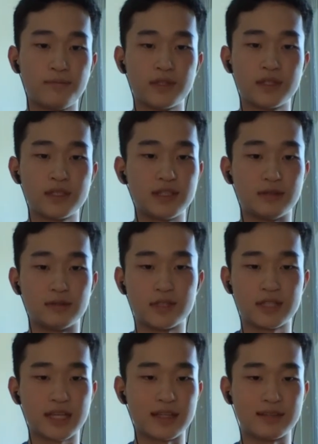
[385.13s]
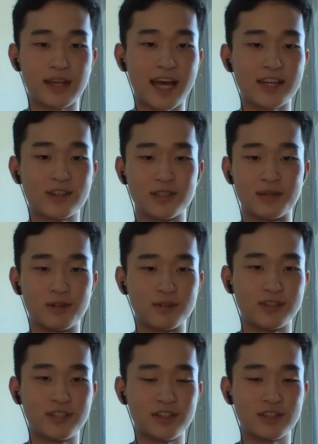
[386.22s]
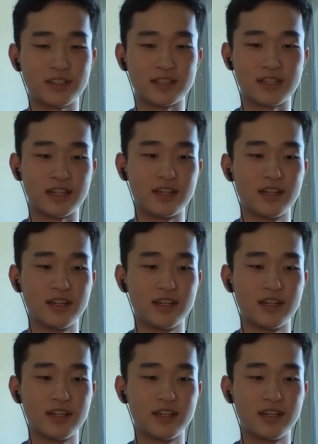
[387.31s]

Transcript: students can casually approach teachers and say,